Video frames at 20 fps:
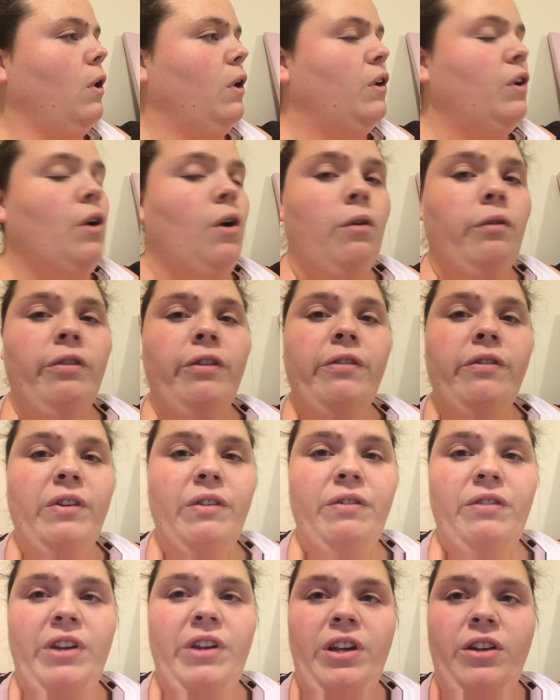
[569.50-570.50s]
doll for
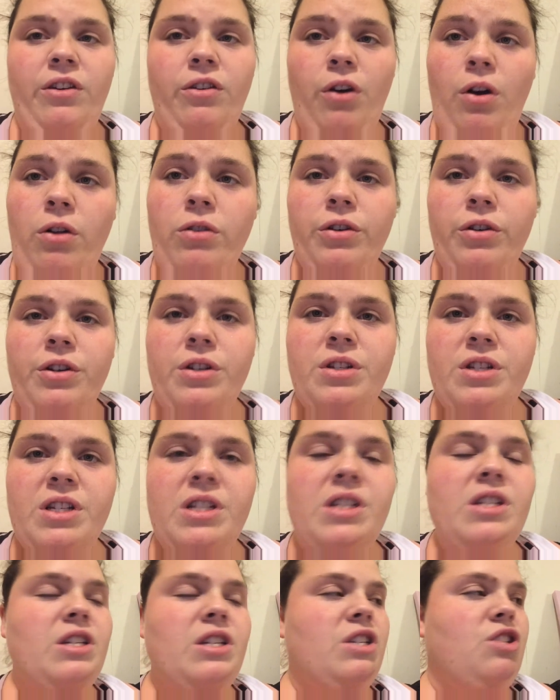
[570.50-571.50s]
$15.
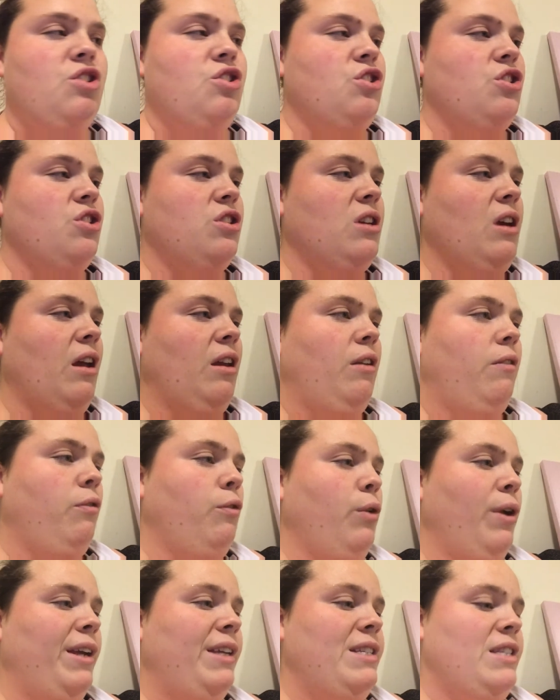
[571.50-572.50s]
It's just kind of
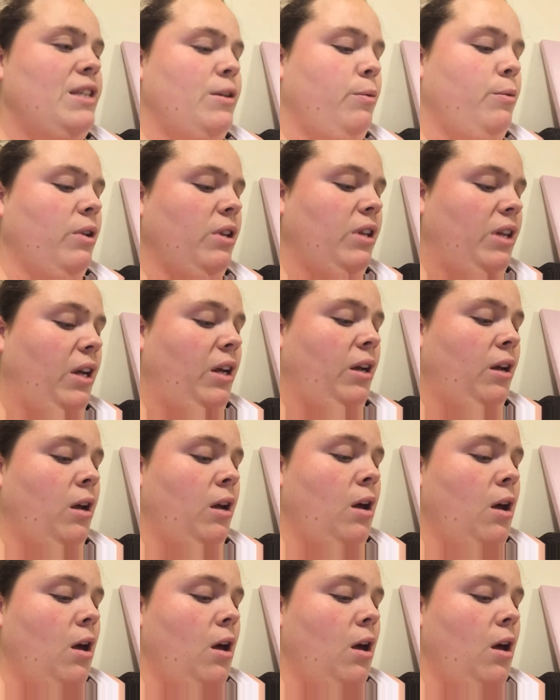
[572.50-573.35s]
crazy, really.